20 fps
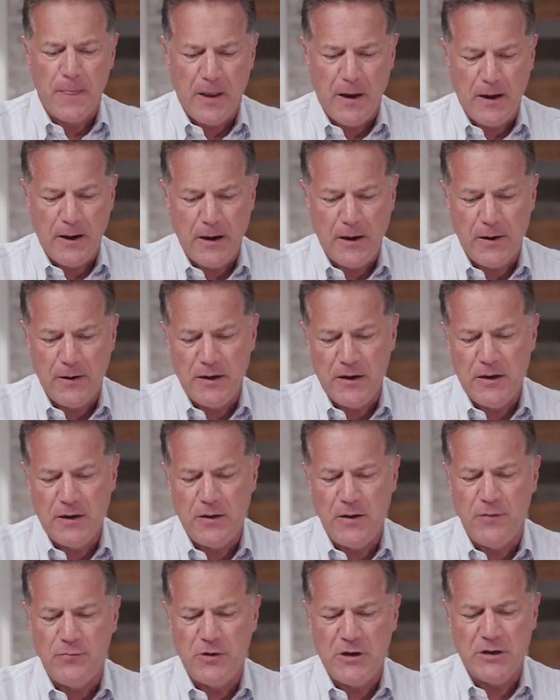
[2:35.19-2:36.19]

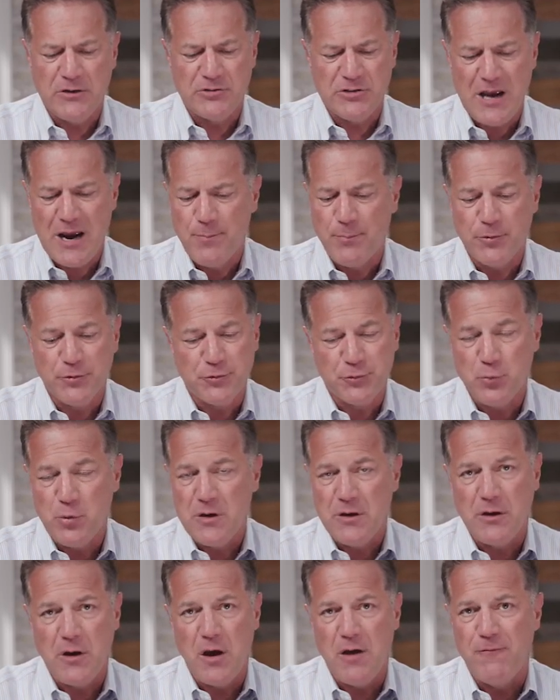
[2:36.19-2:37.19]
And the examples
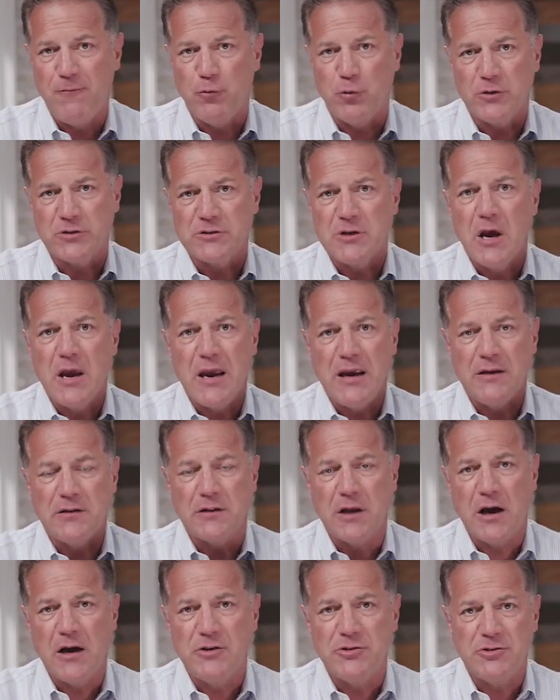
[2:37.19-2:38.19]
we gave was
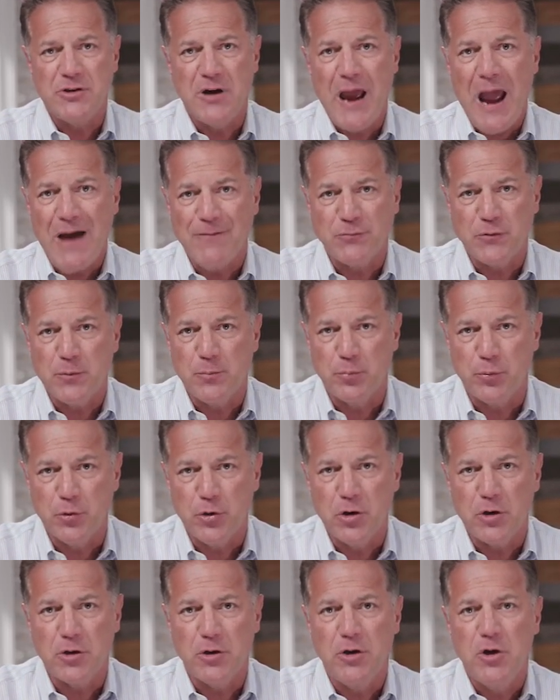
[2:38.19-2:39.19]
Elijah at the
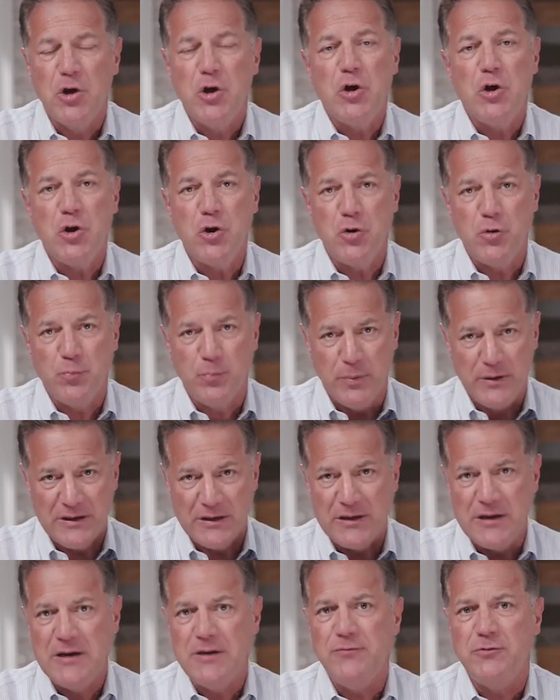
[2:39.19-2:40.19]
brook, who
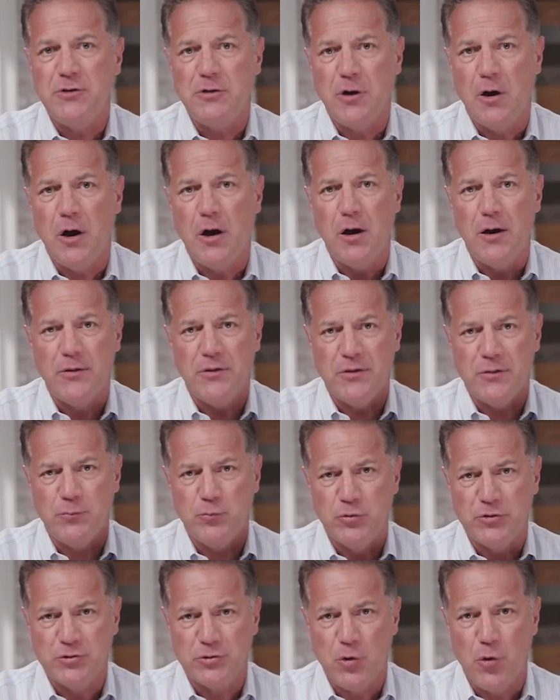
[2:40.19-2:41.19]
believed God
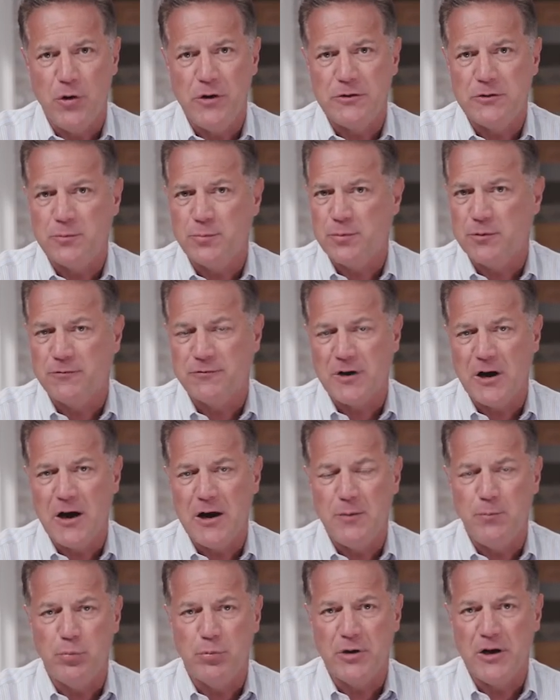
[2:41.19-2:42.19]
was going to
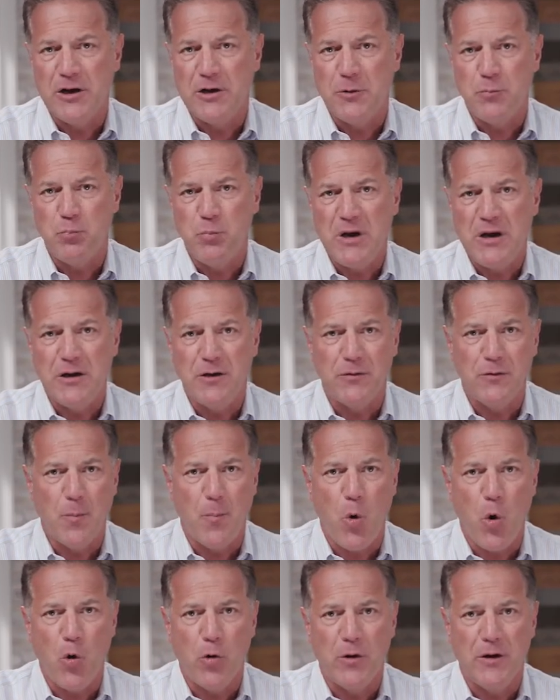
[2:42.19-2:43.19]
provide bread and meat in the
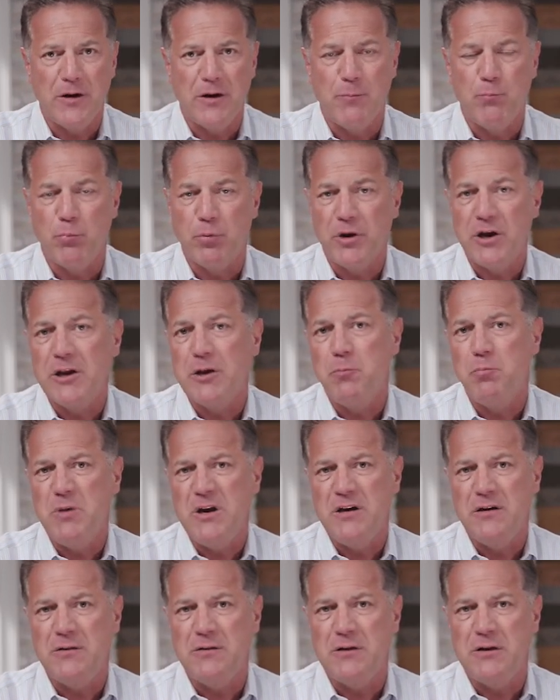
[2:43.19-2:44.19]
morning and bread and
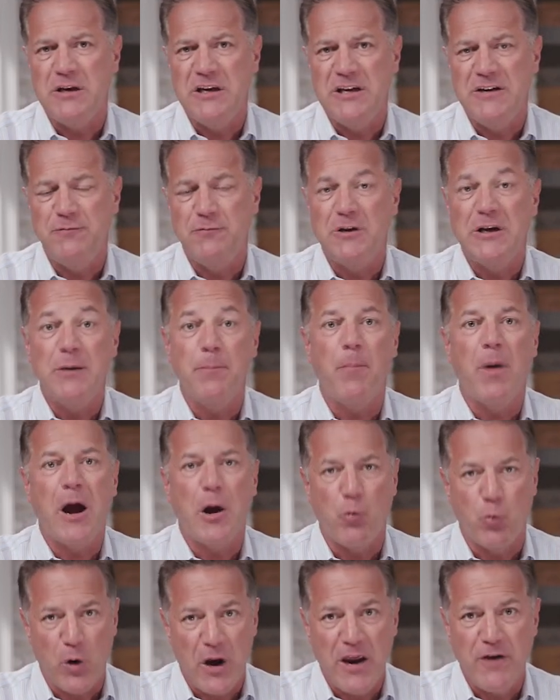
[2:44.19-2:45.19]
meat in the evening by
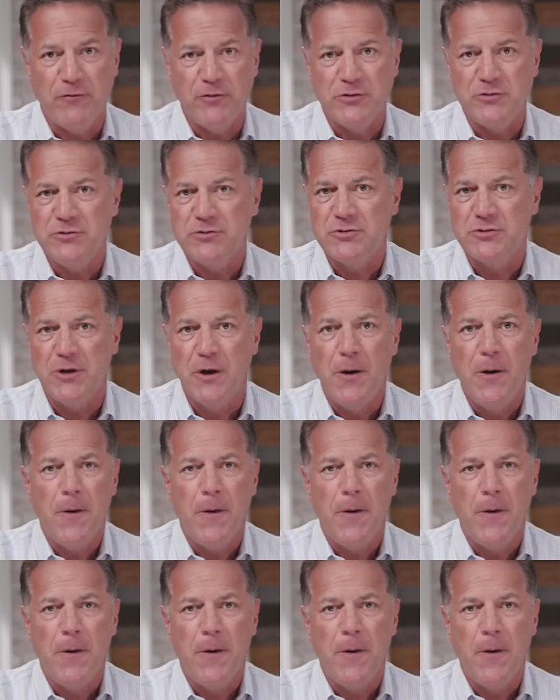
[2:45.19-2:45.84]
ravens.